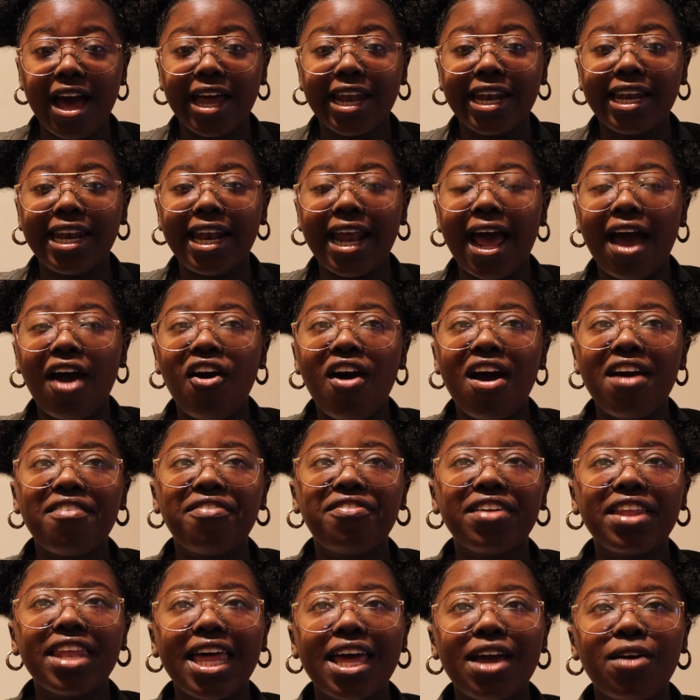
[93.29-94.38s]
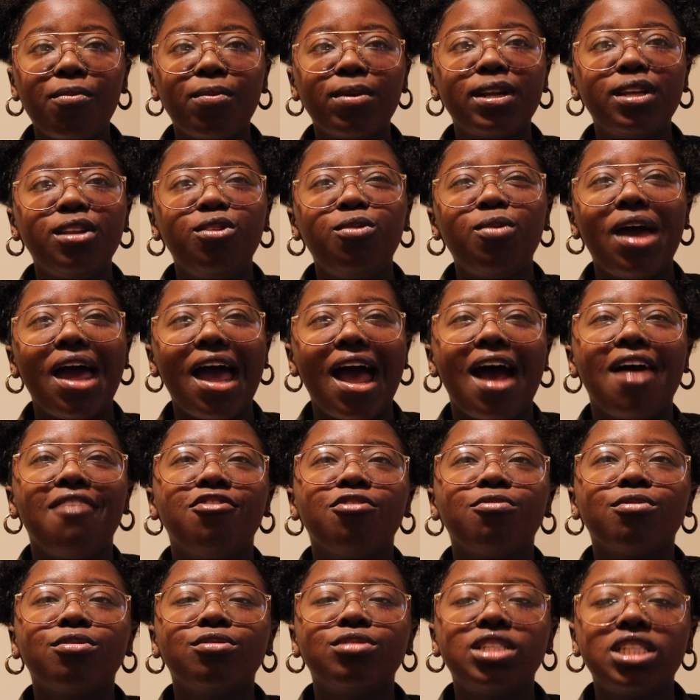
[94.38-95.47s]
Now, I feel like when you have a
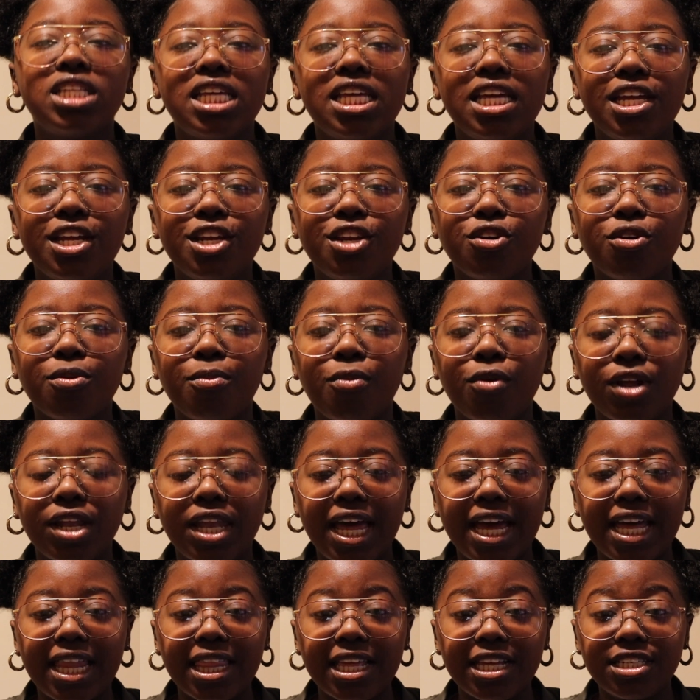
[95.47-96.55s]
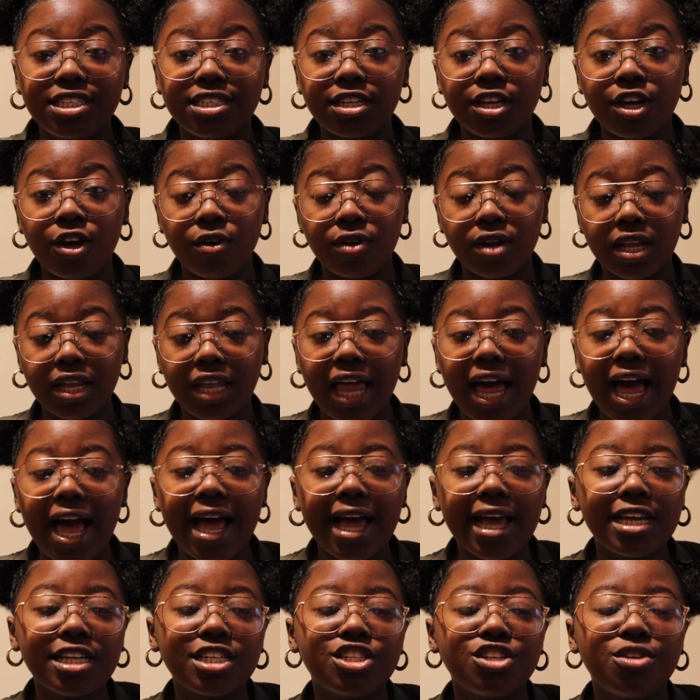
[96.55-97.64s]
routine, you're more likely to go to
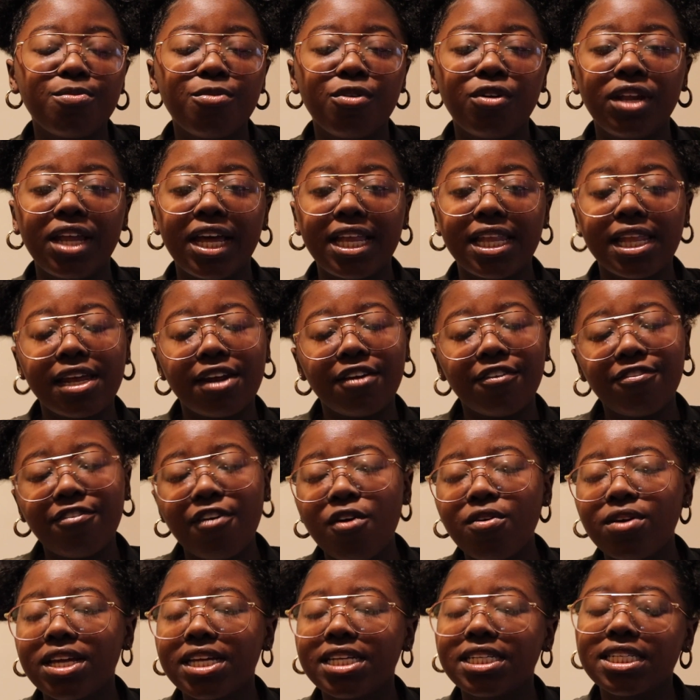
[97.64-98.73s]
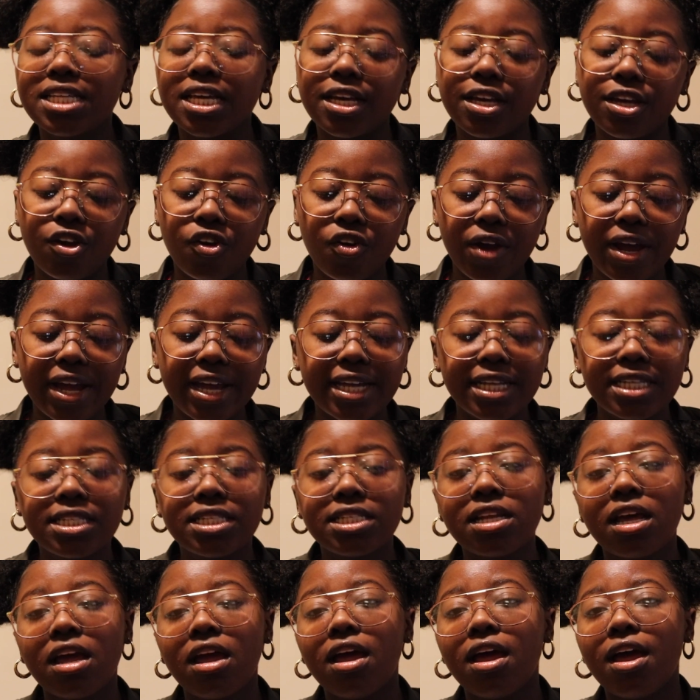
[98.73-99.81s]
class, you're more likely to focus, get
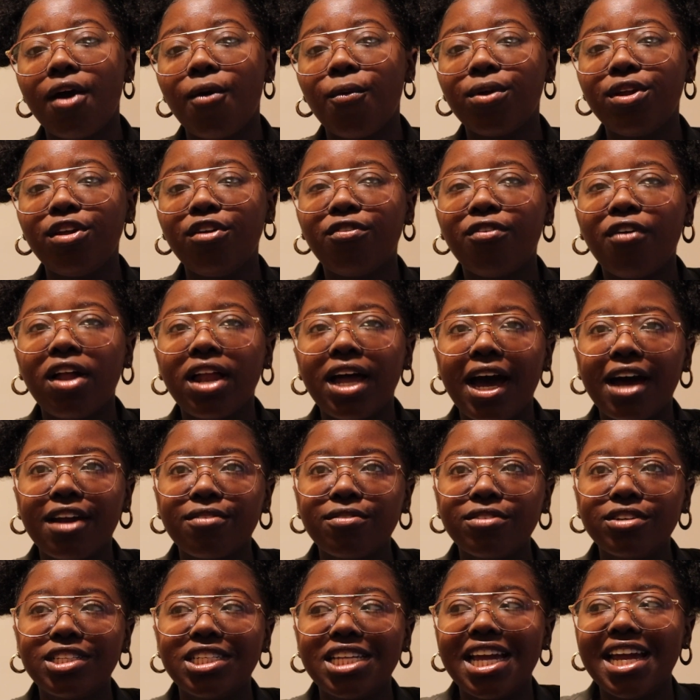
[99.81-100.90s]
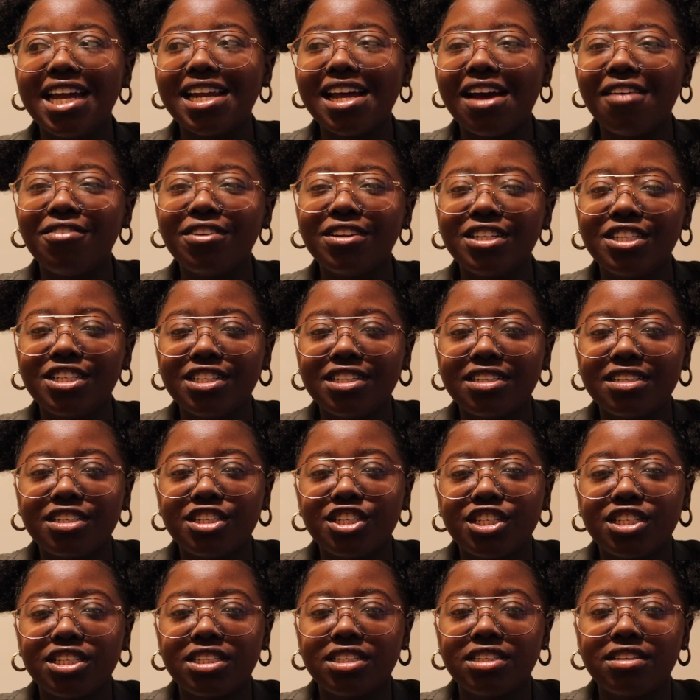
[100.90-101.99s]
grades. When you fall out of routine, everything
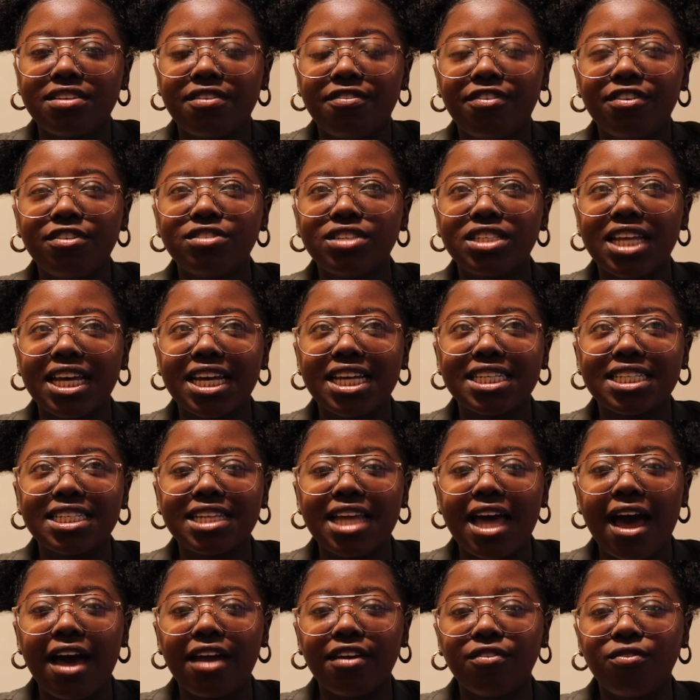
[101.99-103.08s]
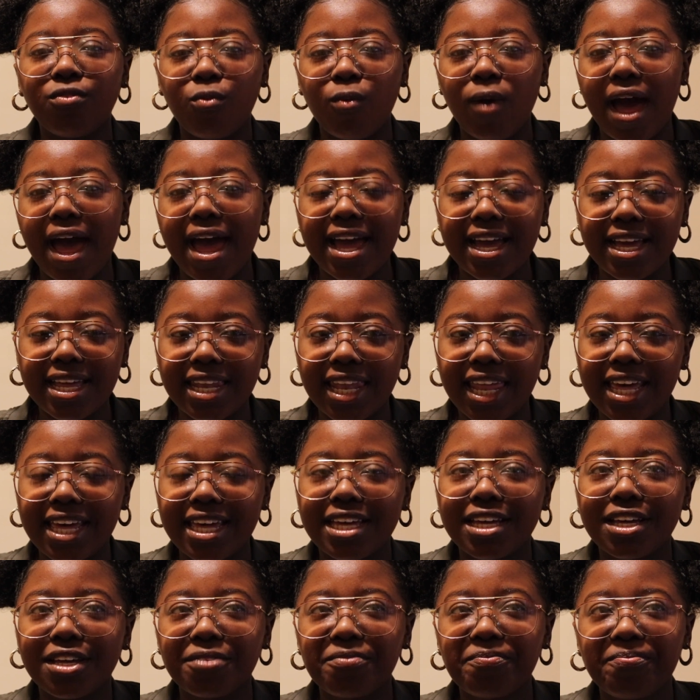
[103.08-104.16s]
just feels like it's out of whack.
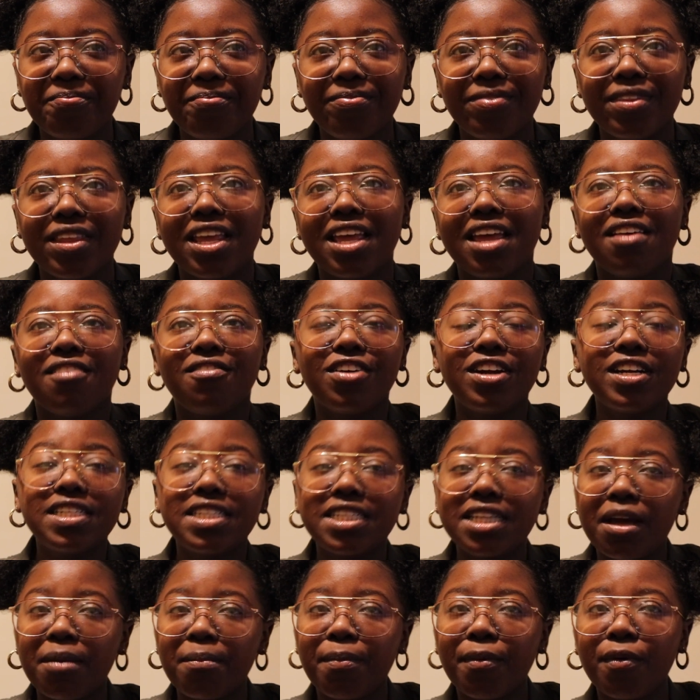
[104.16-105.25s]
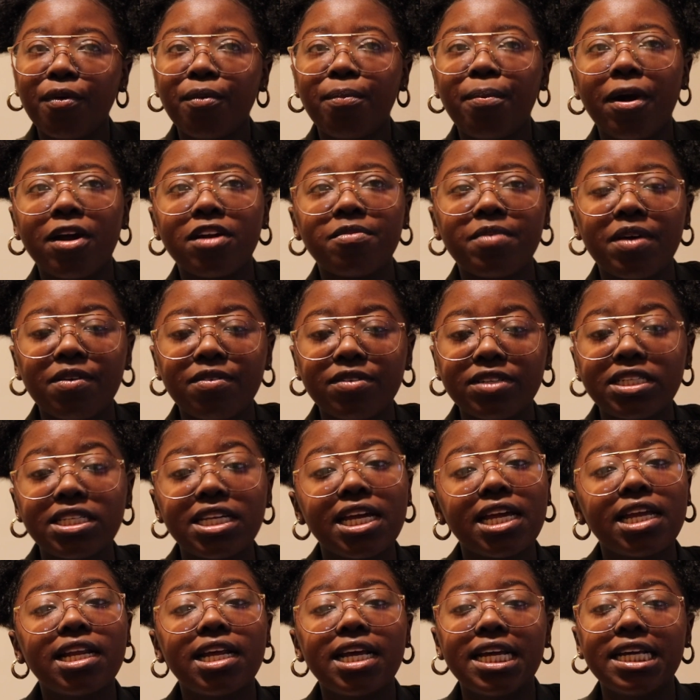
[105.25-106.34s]
Like, for example, part of my
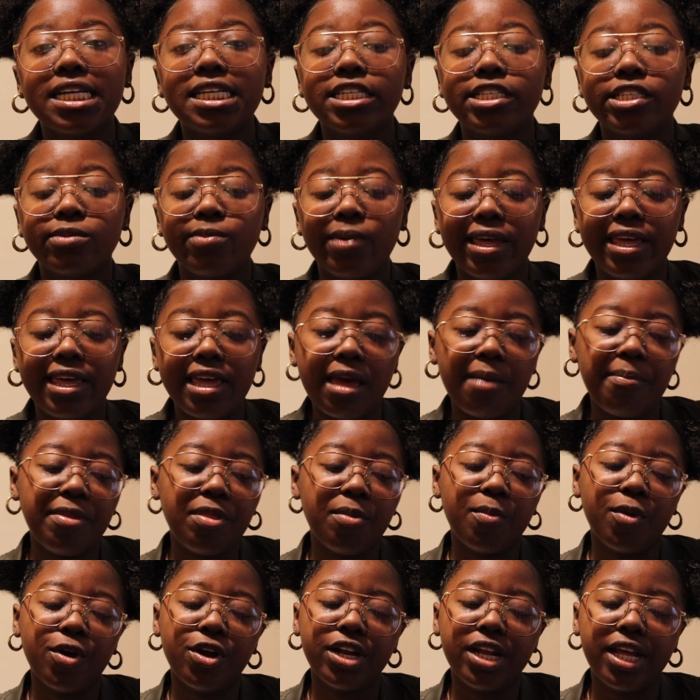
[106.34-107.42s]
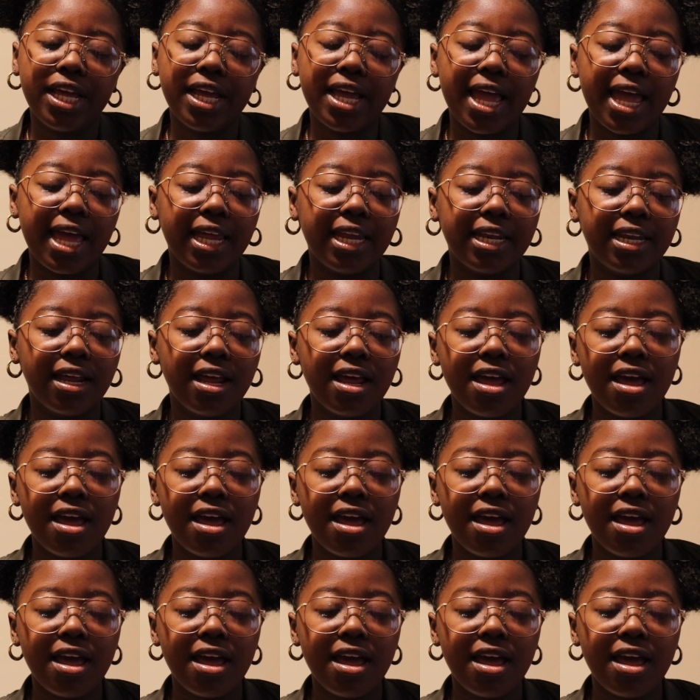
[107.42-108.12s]
routine is waking up in the morning, and